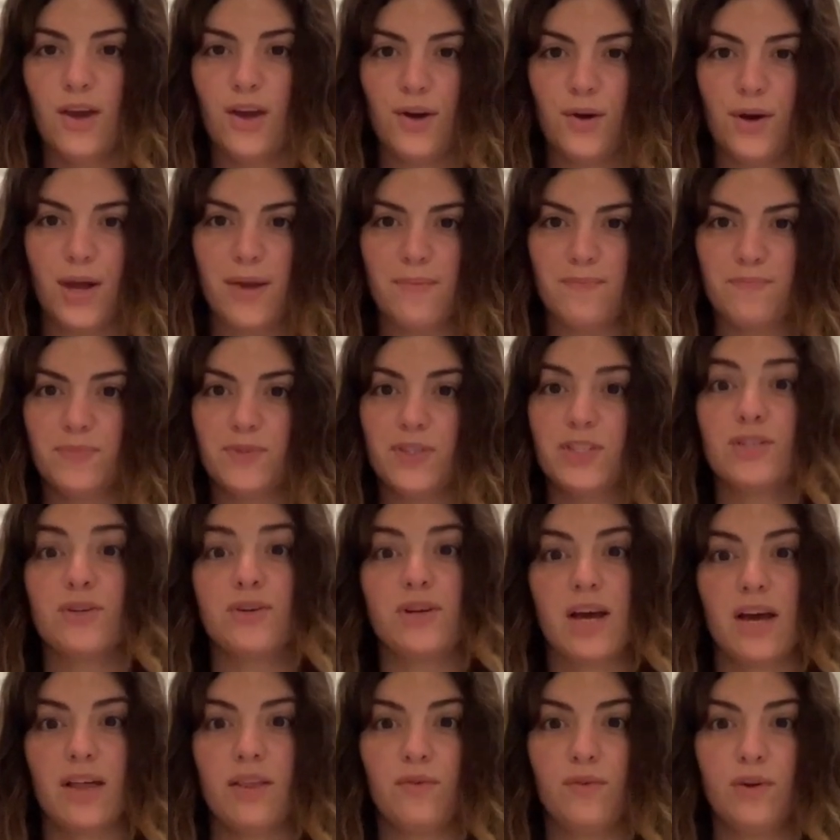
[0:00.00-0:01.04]
Okay, so
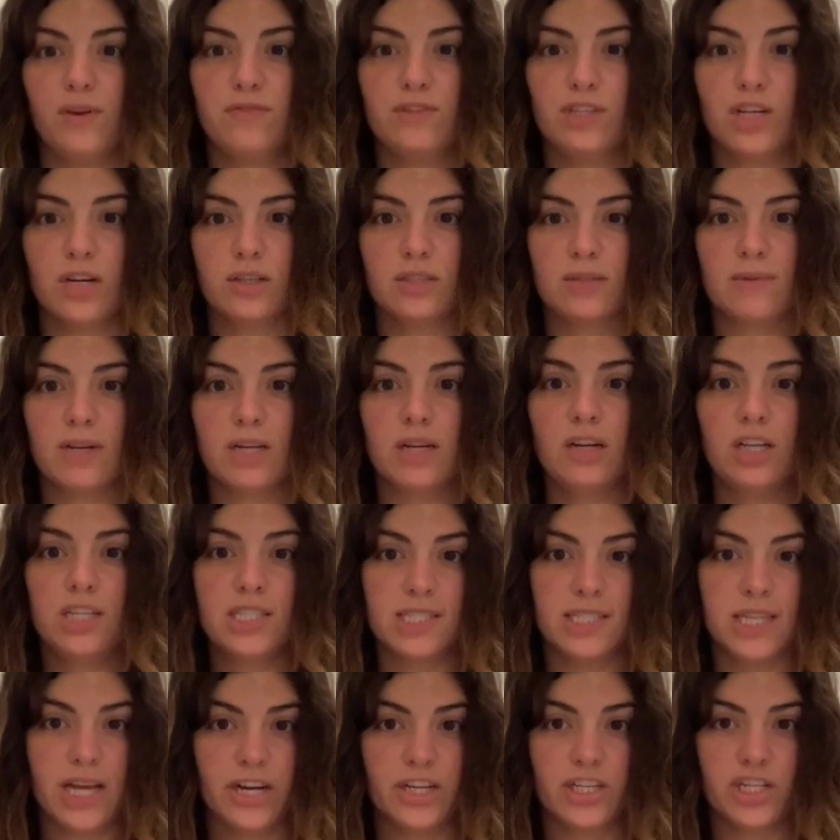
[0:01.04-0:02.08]
now that we've talked about our
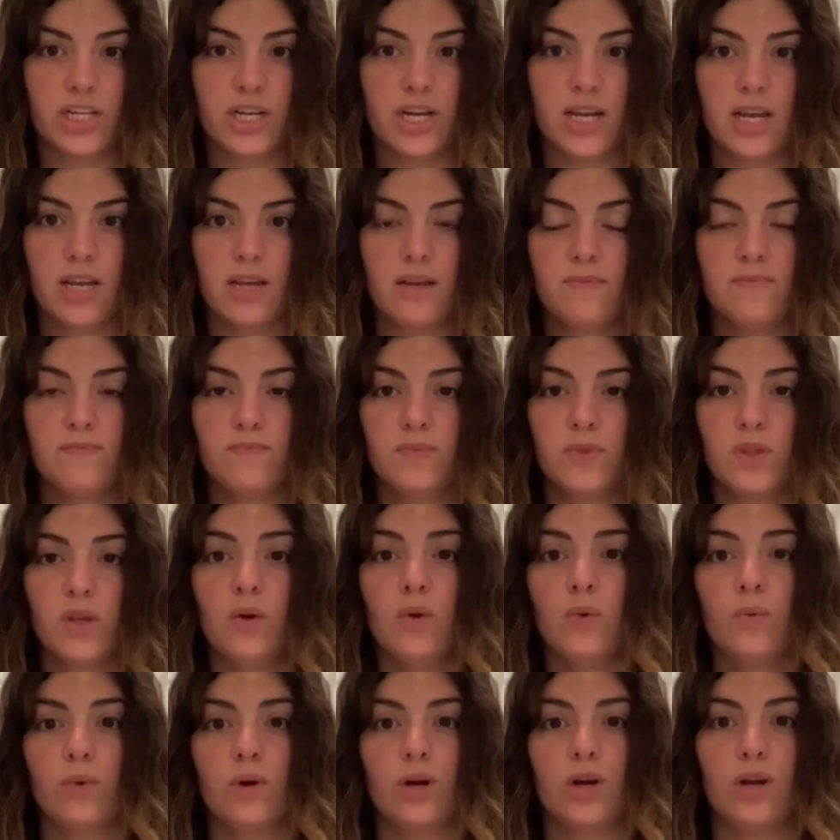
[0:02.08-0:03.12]
sectioning,
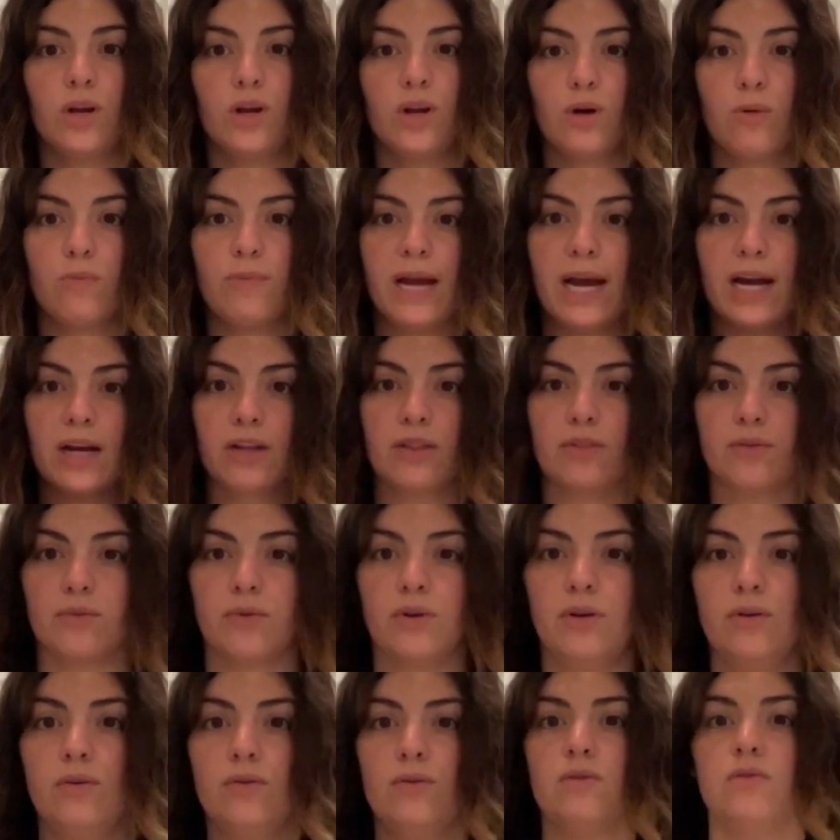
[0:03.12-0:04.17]
we're gonna go back
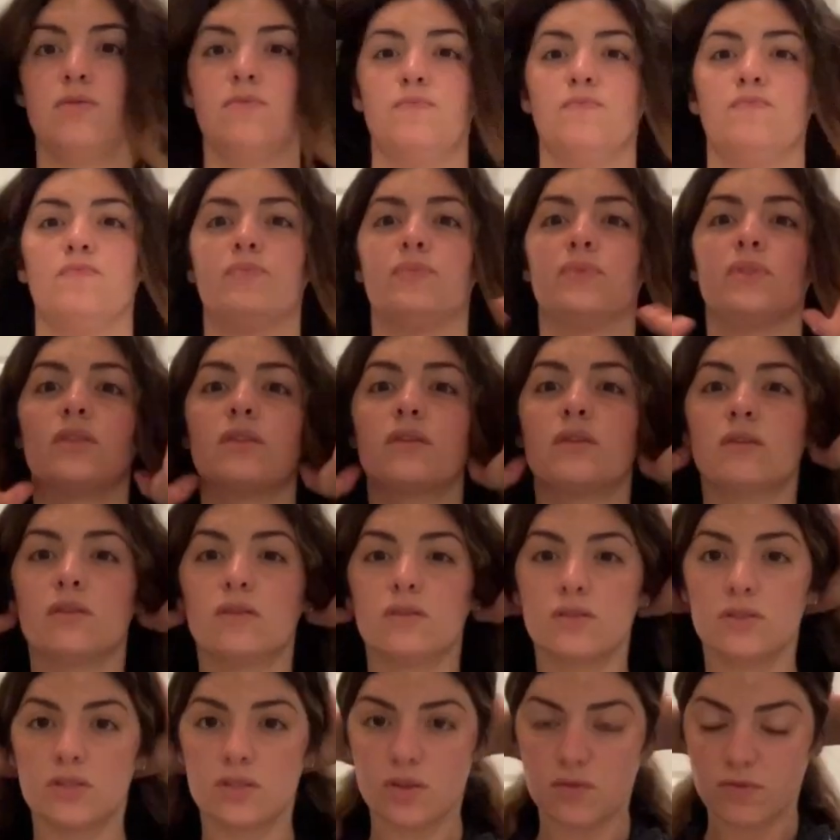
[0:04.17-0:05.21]
through.
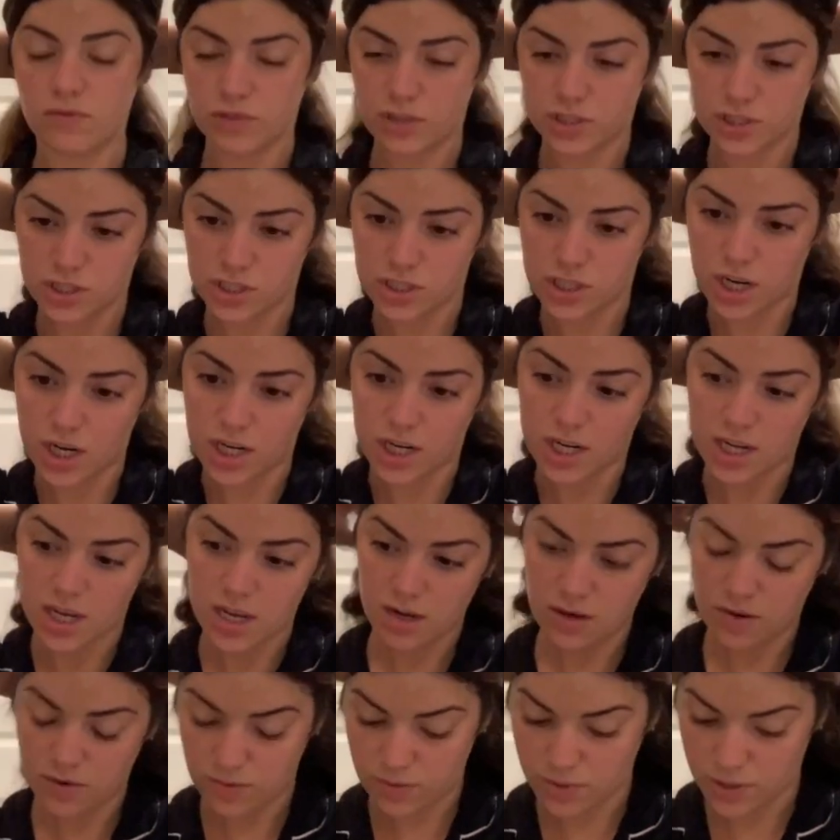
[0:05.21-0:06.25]
So for
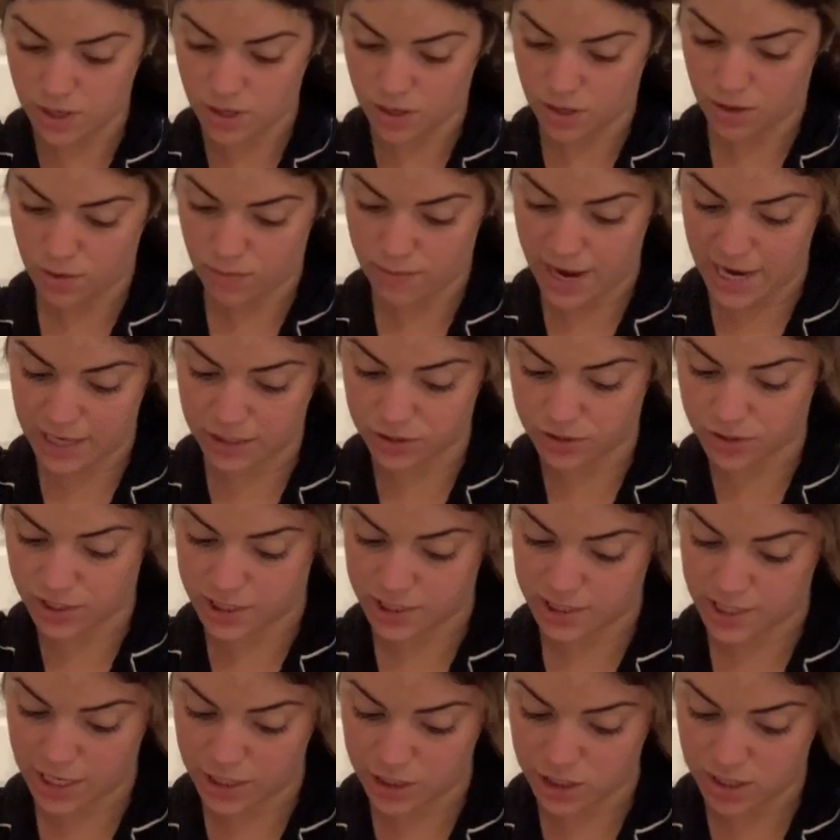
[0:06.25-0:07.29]
starting, we're gonna go back to our
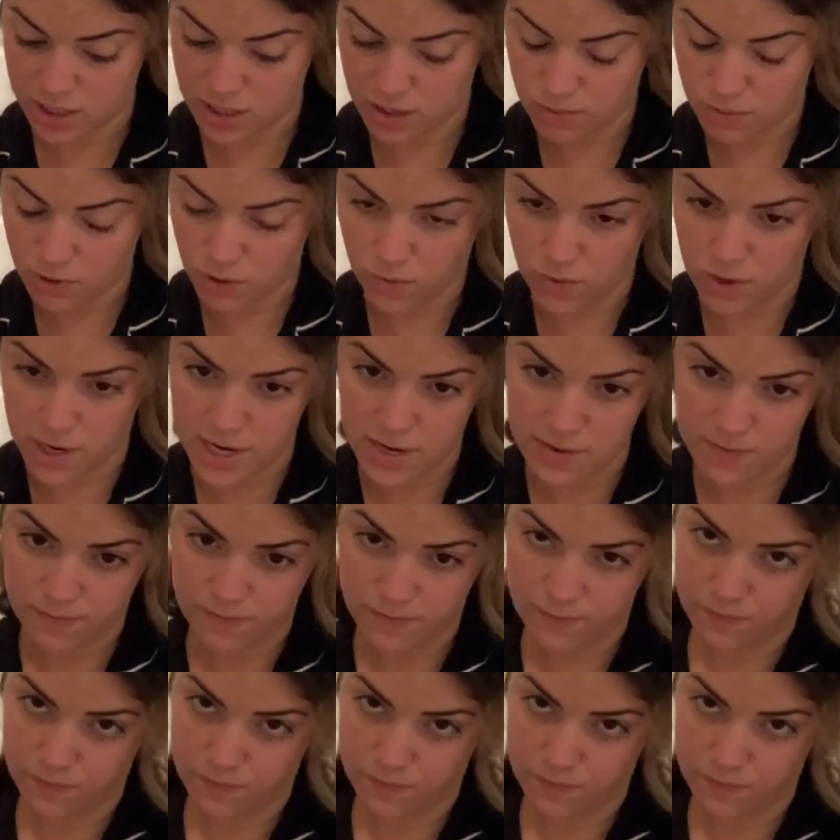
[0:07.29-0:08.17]
section number one,